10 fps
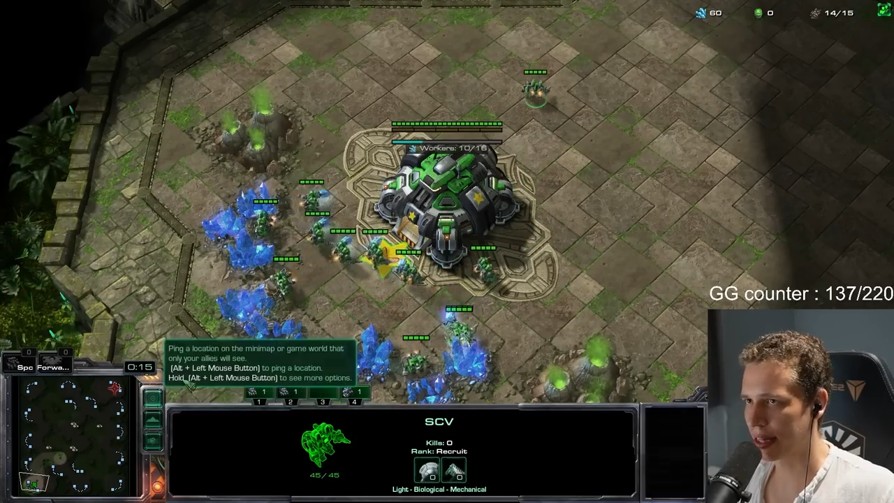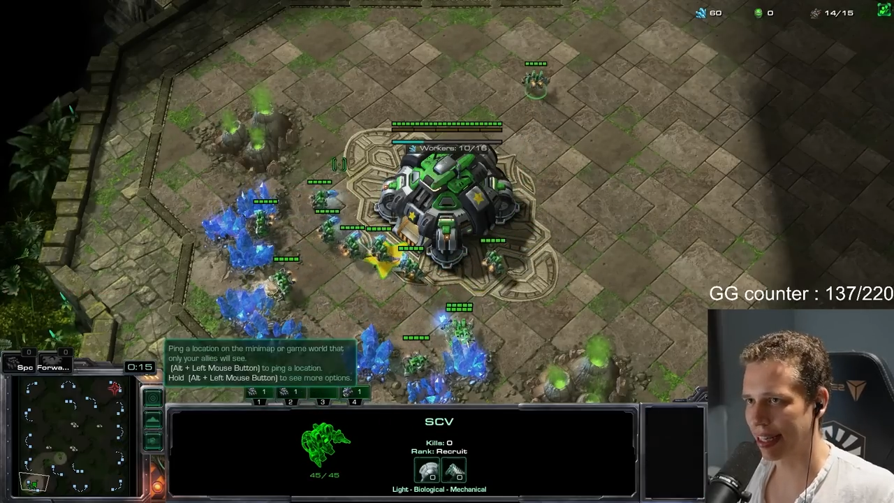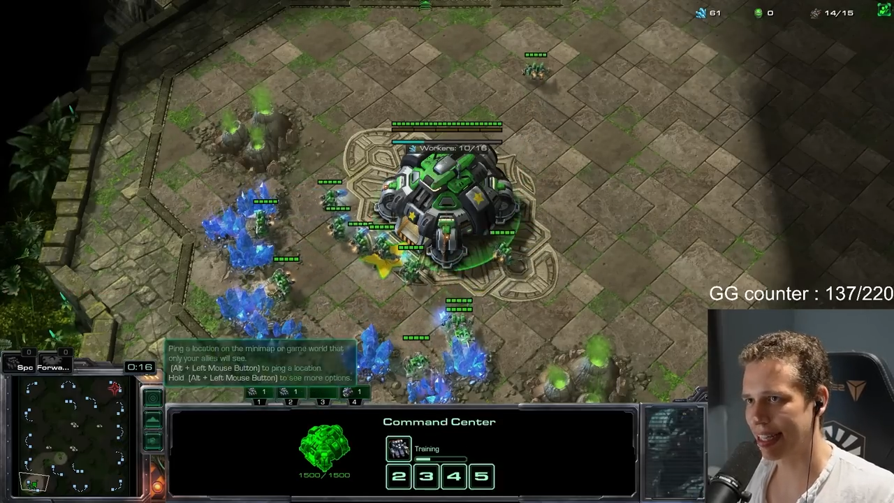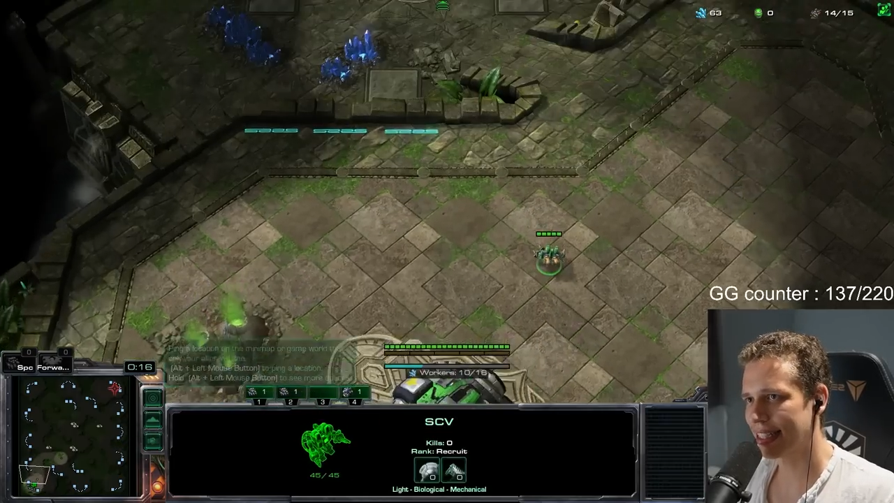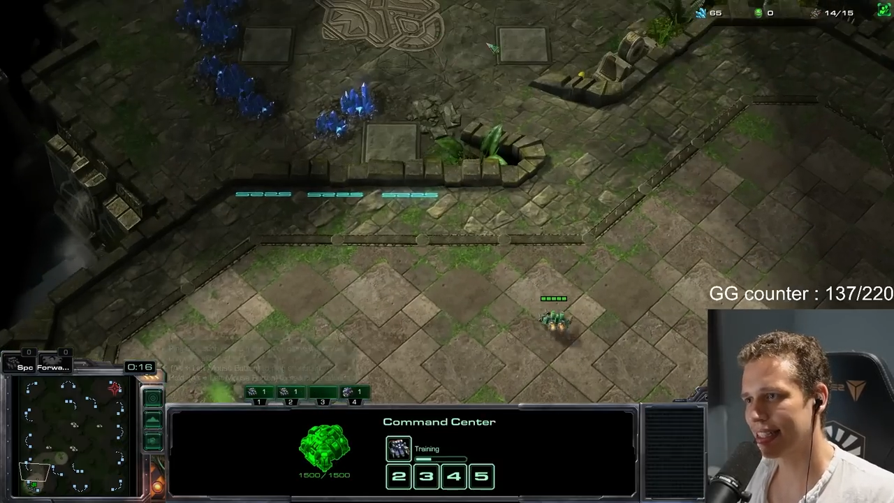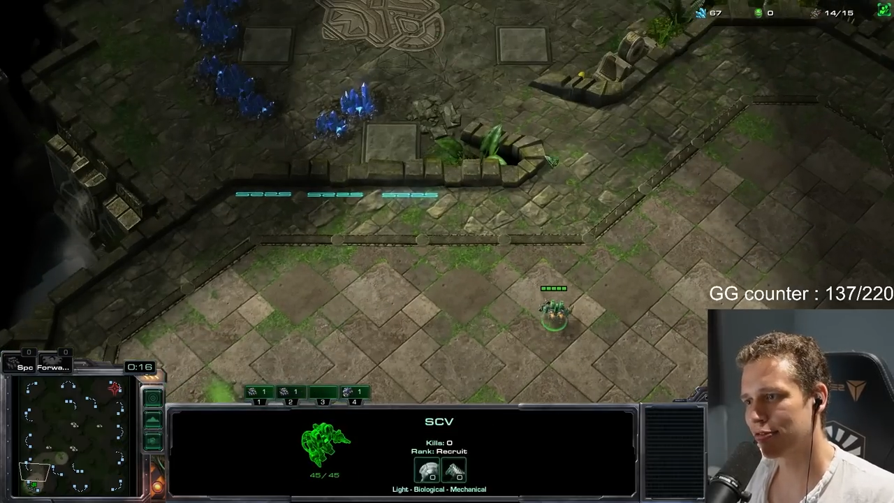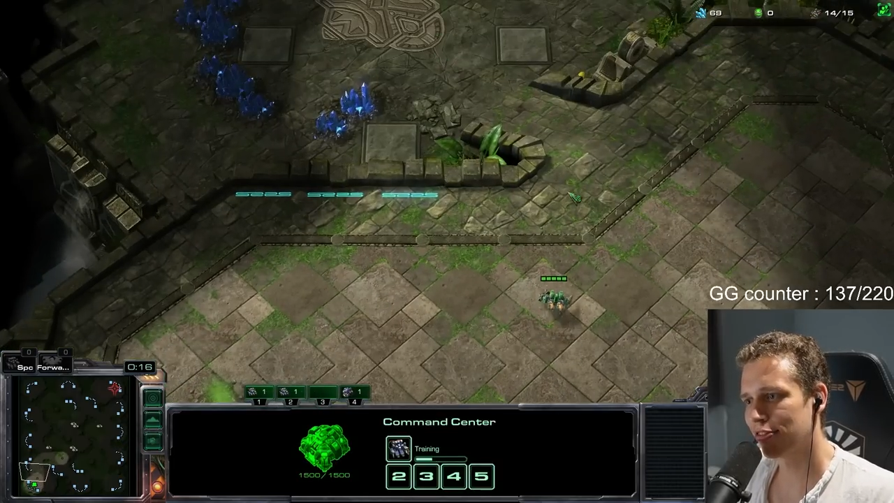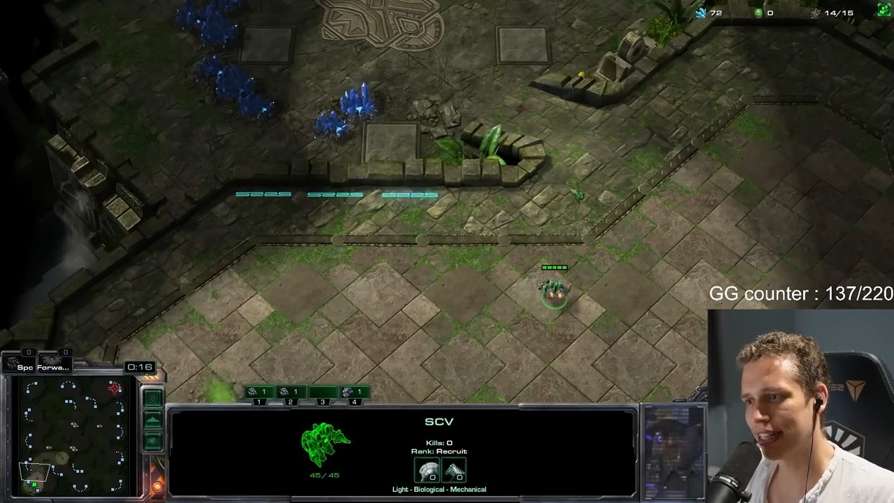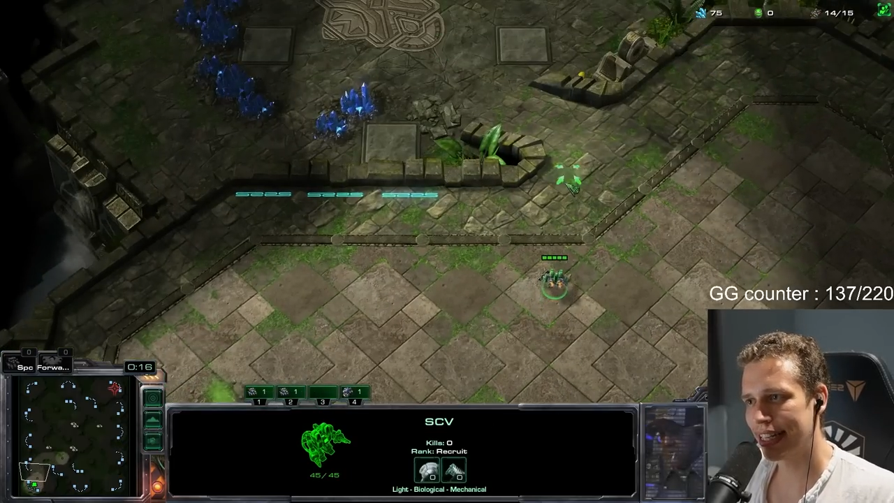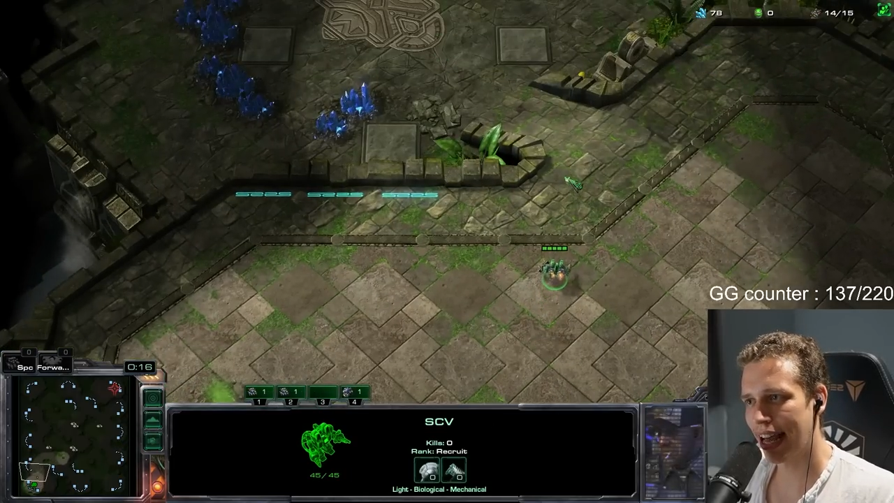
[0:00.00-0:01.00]
Like, is this
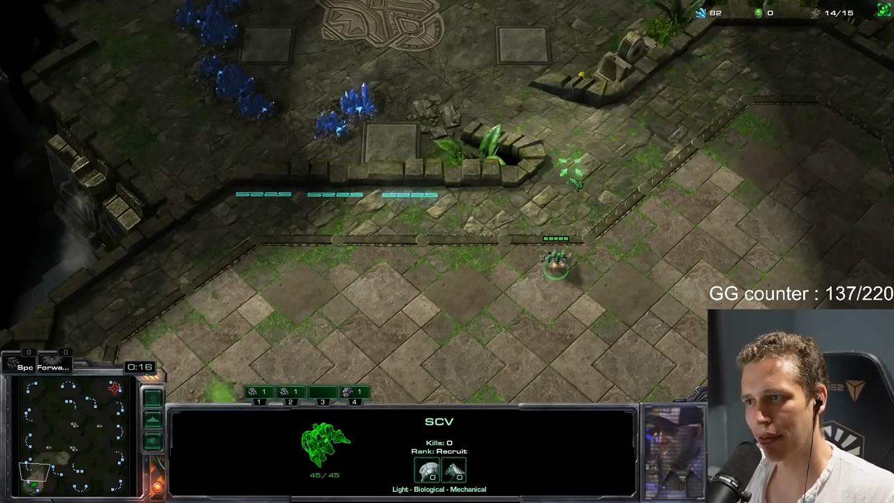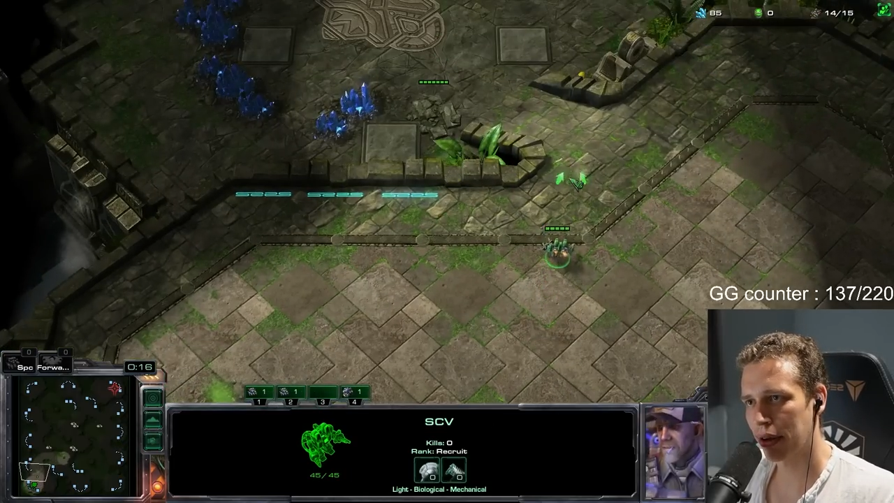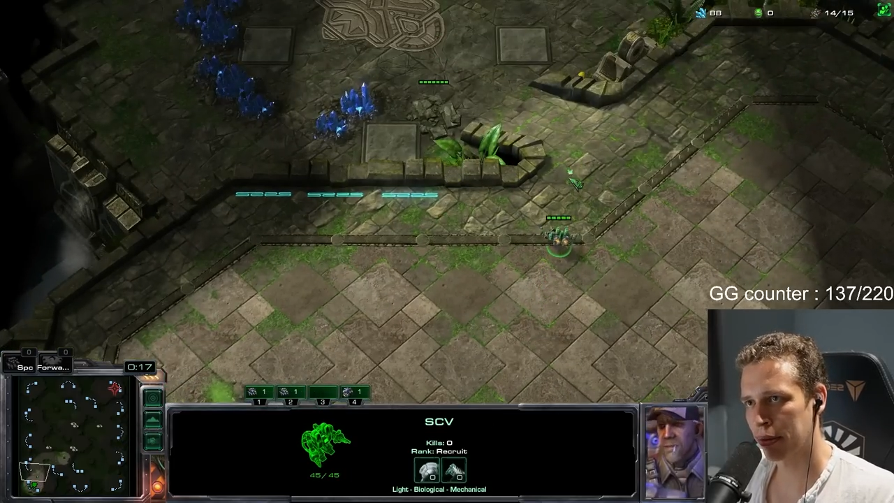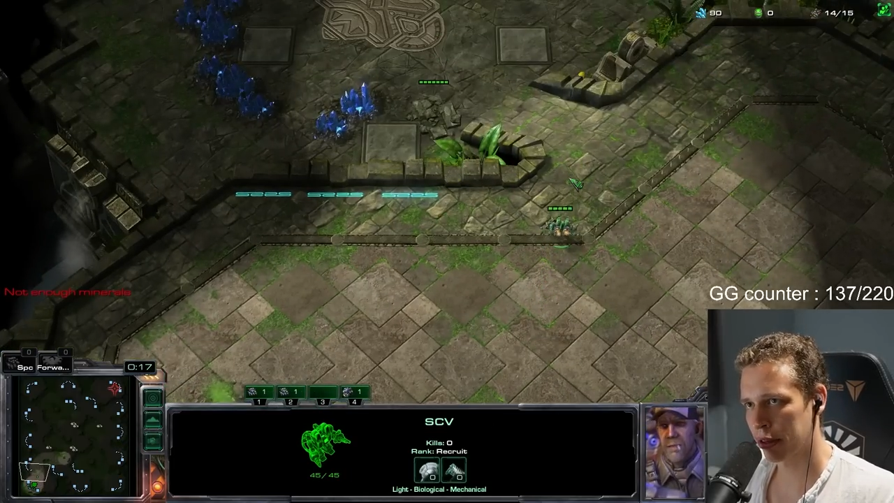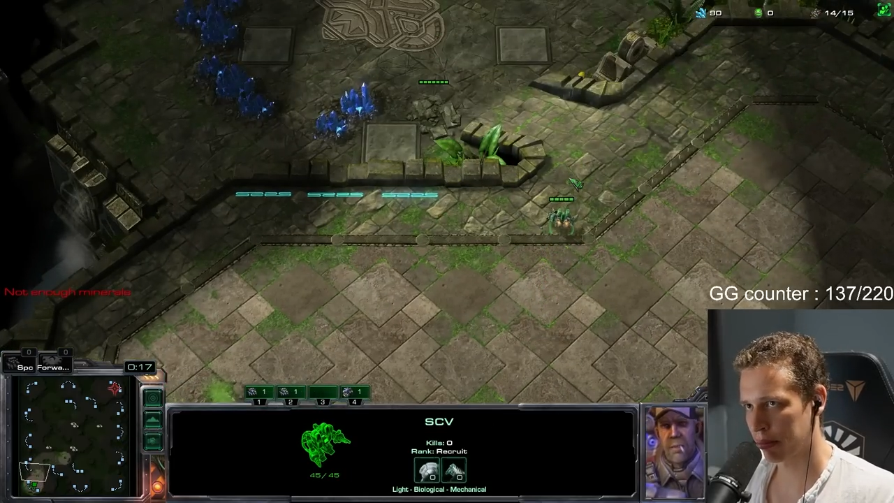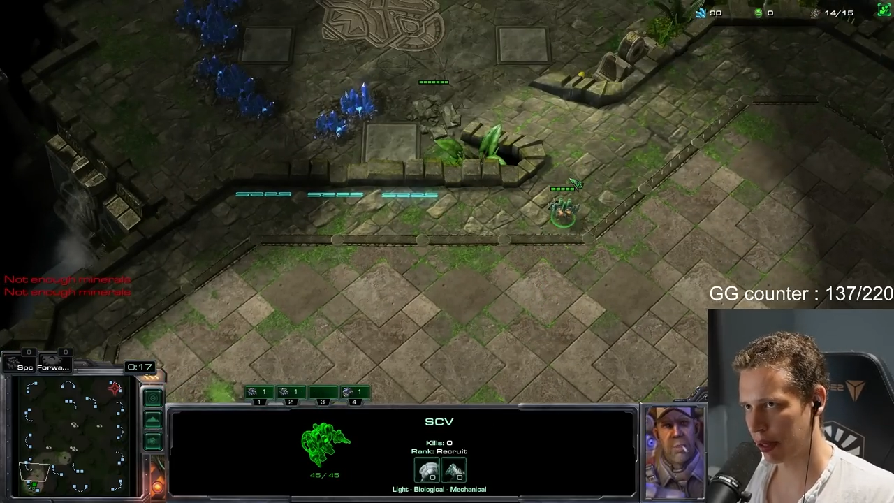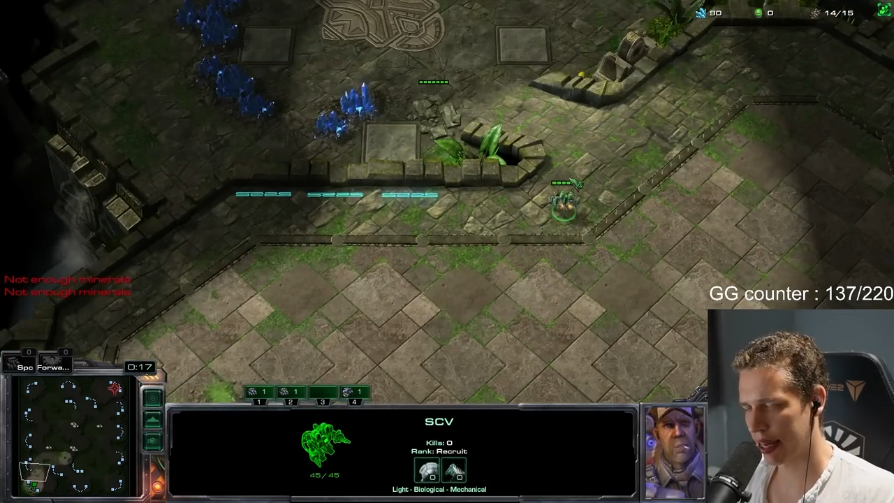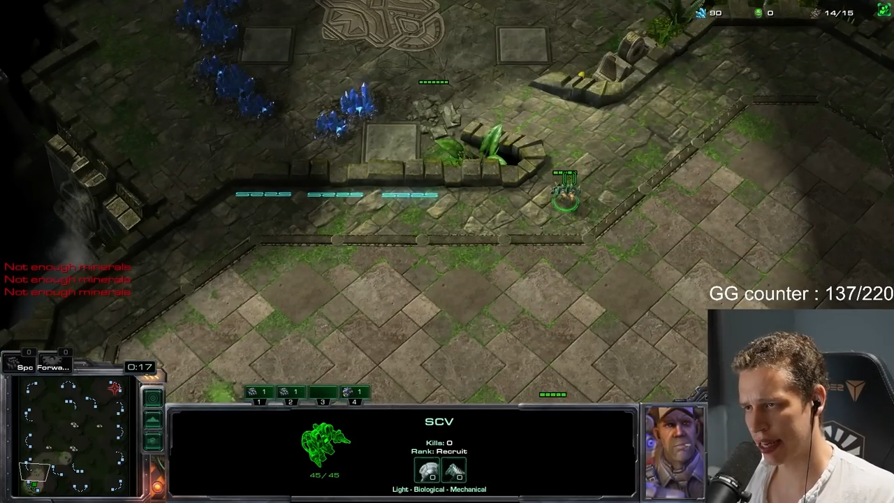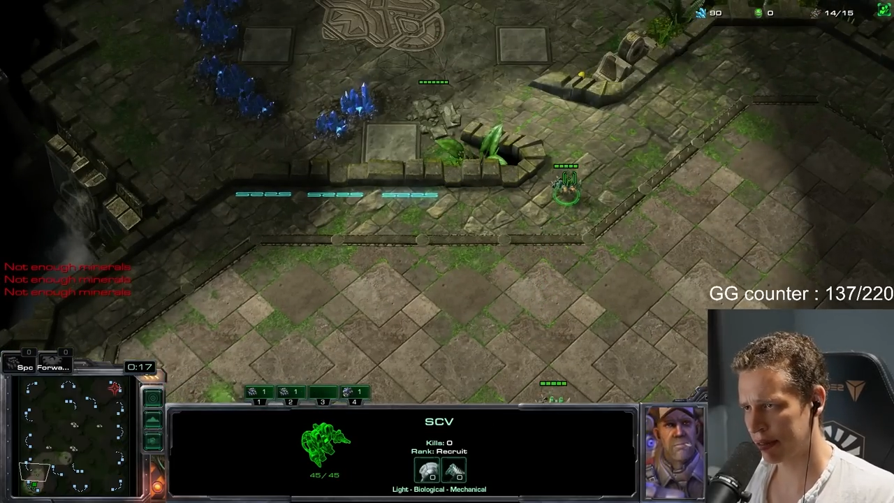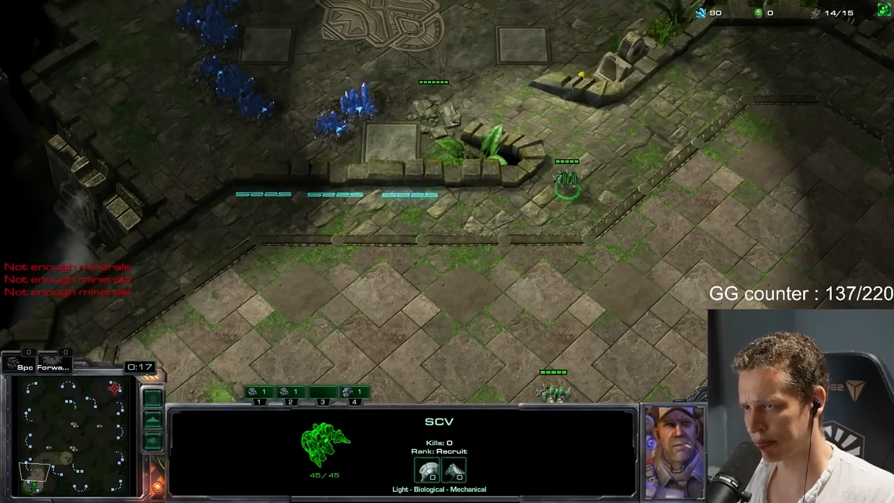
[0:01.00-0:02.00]
really how I want to
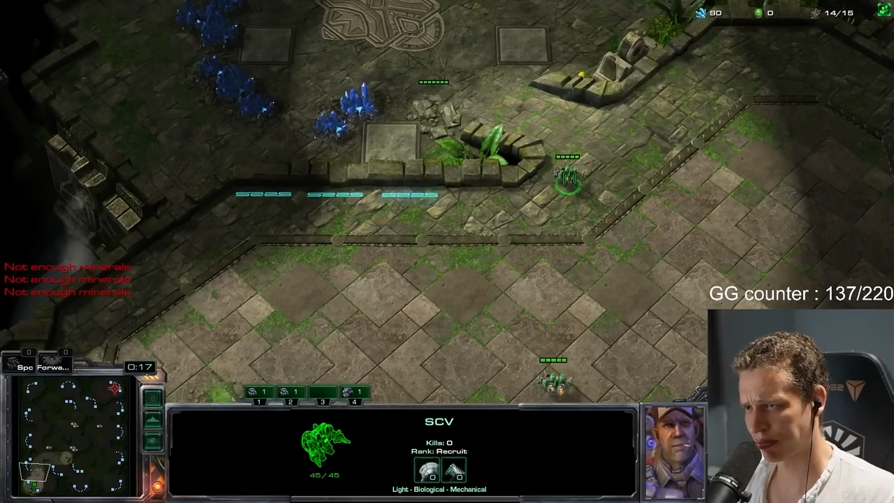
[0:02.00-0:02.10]
play?